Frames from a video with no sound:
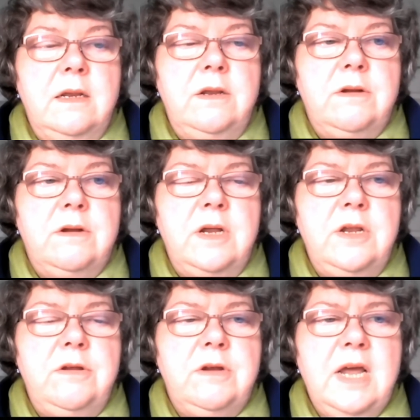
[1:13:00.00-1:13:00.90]
uh,
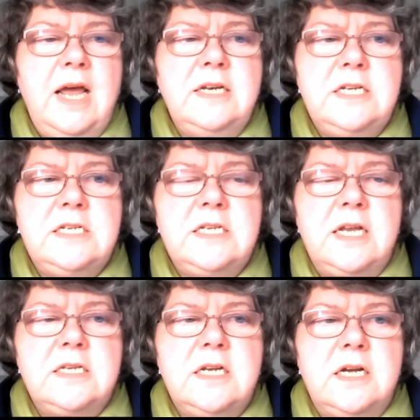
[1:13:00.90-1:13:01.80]
you, you, can
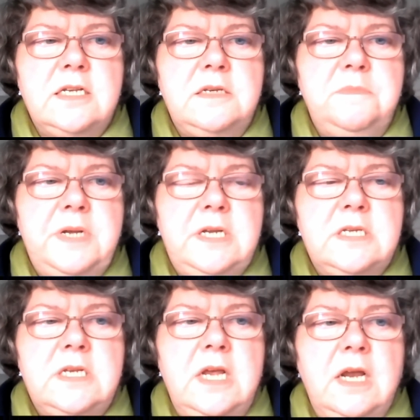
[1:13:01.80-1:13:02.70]
desensitize to bee
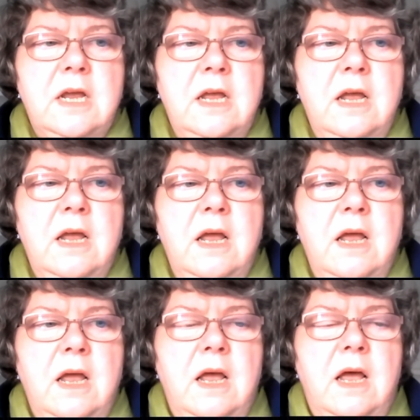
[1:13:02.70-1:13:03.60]
sting. Oh.
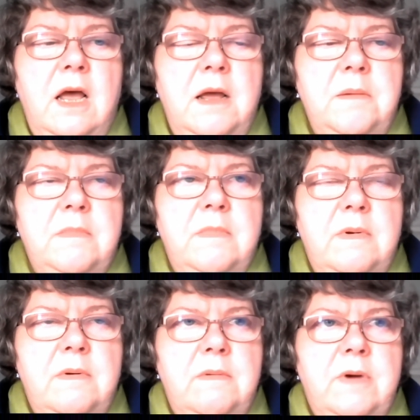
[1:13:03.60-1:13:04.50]
Um,
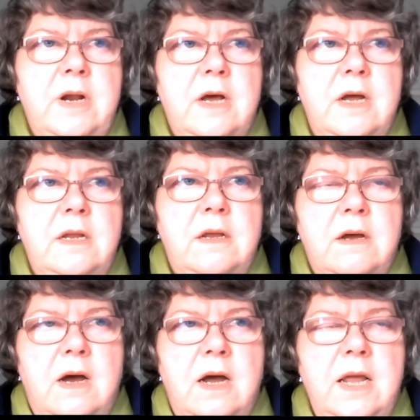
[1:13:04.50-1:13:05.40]
when I
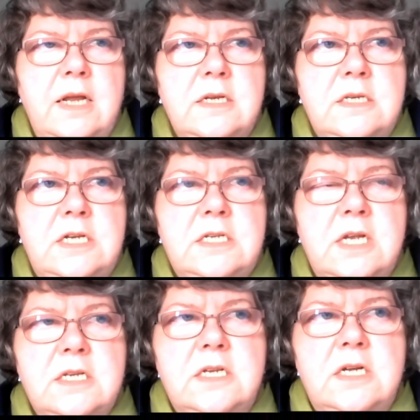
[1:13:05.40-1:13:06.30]
I had
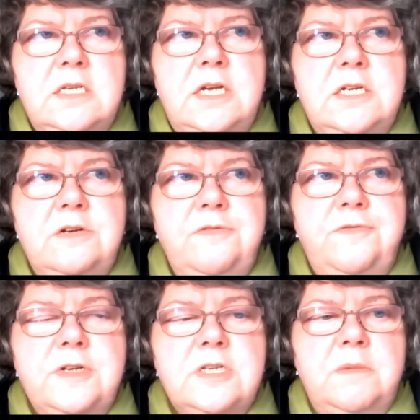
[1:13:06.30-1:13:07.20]
desensitization
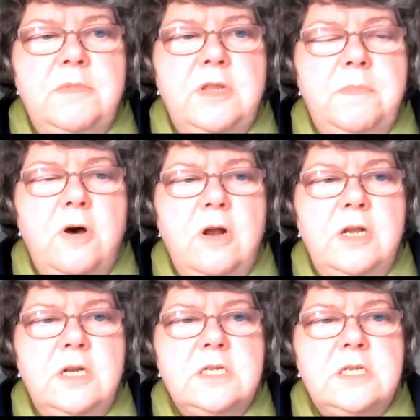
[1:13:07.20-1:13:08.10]
for some of the
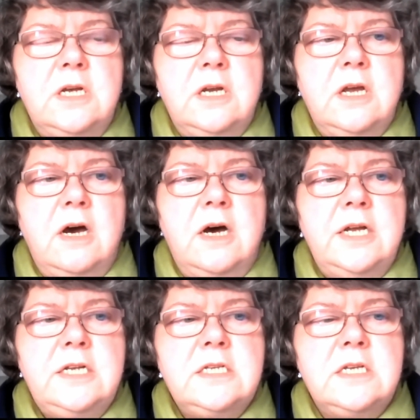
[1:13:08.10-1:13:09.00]
pollens at
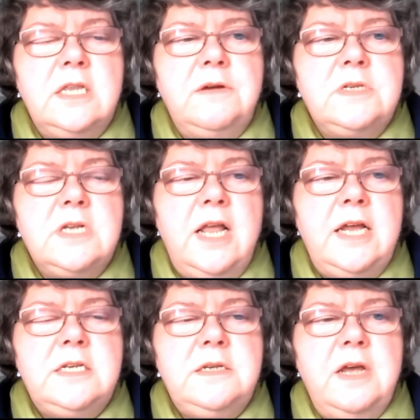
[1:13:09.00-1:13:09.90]
Guy's, and there was a
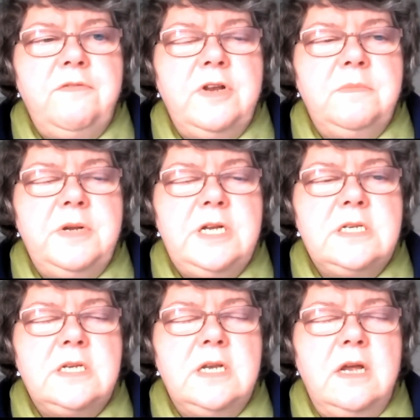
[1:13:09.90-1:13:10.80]
lady having bee,
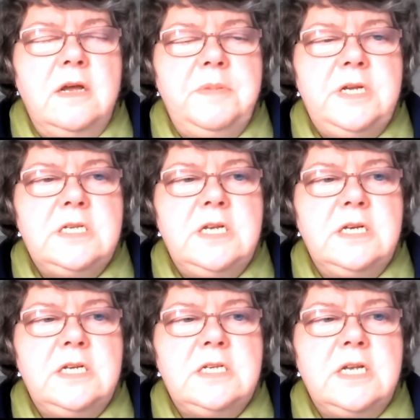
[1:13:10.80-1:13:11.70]
uh, bee
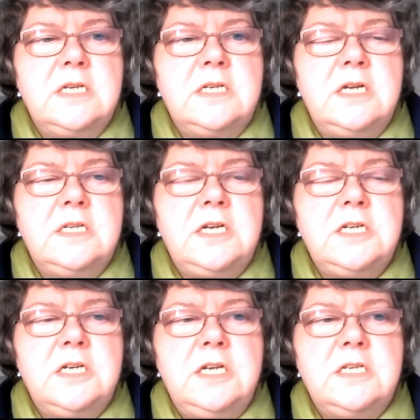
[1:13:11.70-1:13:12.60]
sting
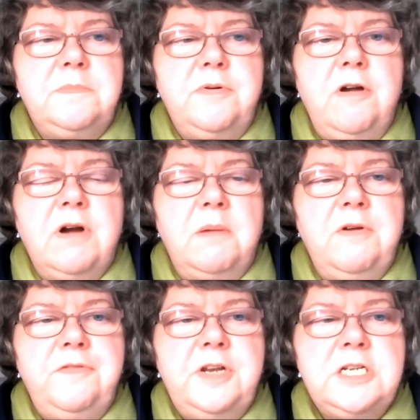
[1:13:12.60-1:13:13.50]
desensitization. It's a program
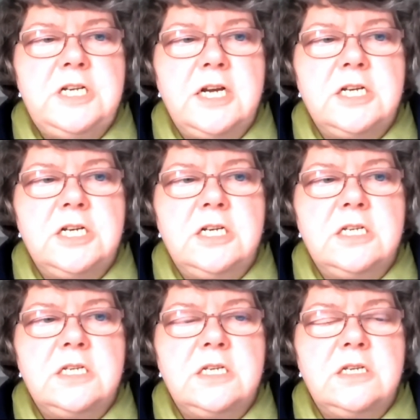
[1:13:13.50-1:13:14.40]
of
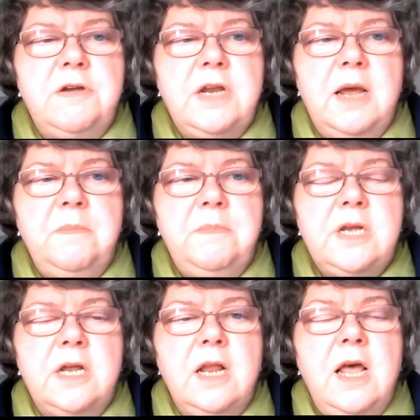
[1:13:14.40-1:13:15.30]
injections, so it can be
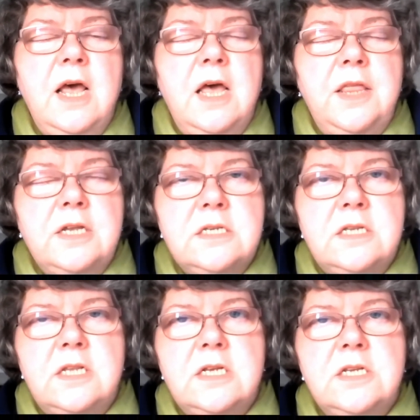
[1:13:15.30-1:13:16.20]
done. There's
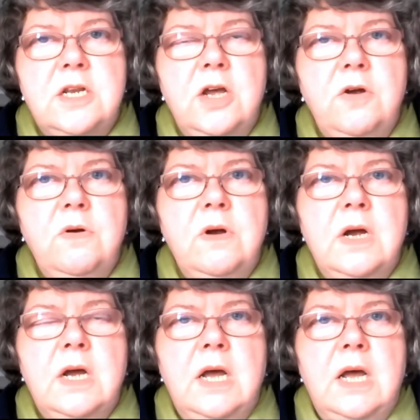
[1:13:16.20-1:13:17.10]
there's no
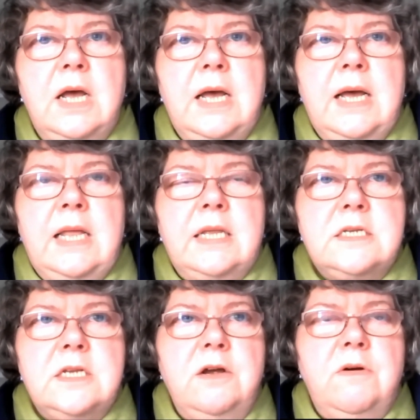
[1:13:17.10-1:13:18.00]

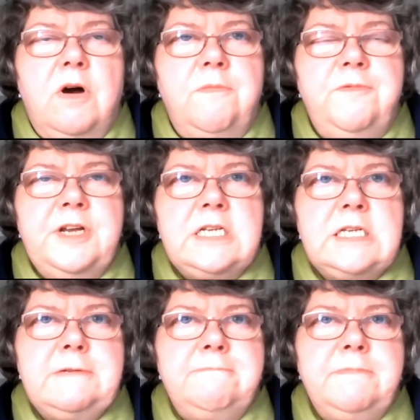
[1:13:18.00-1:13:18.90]
there's no
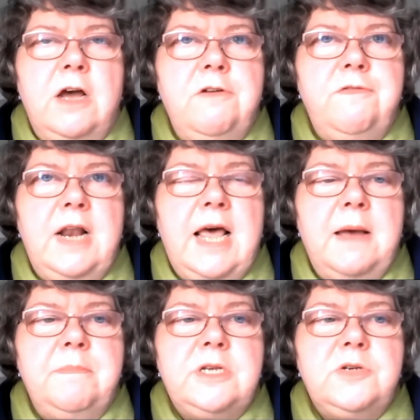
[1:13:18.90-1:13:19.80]
obvious
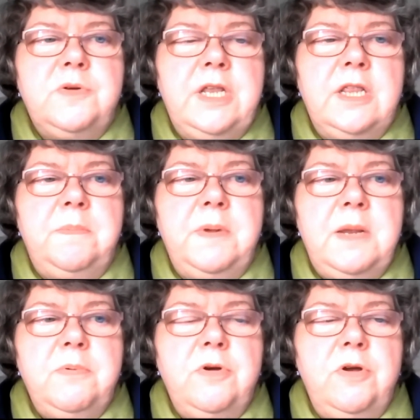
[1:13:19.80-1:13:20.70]
overlap between the
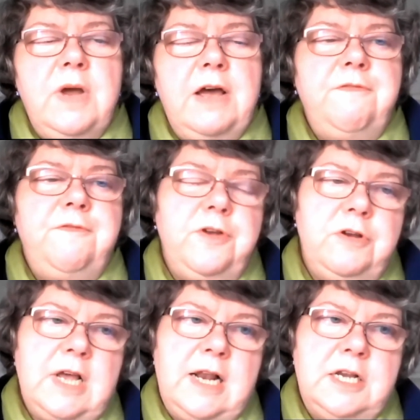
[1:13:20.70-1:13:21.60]
people who have
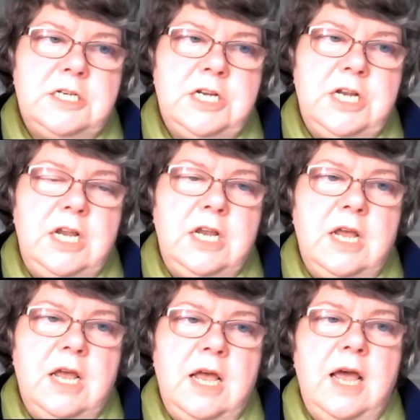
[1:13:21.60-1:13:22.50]
food allergy
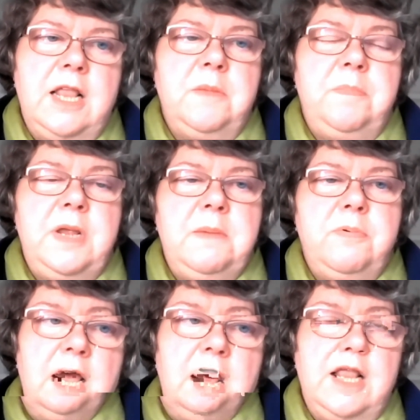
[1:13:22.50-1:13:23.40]
and the
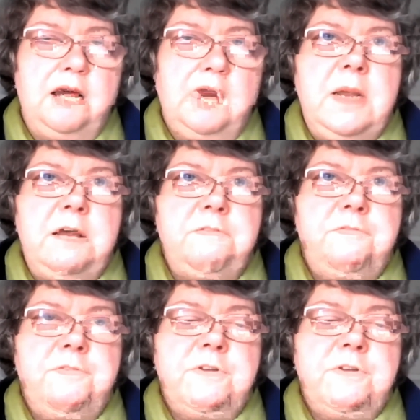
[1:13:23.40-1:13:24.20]
people who have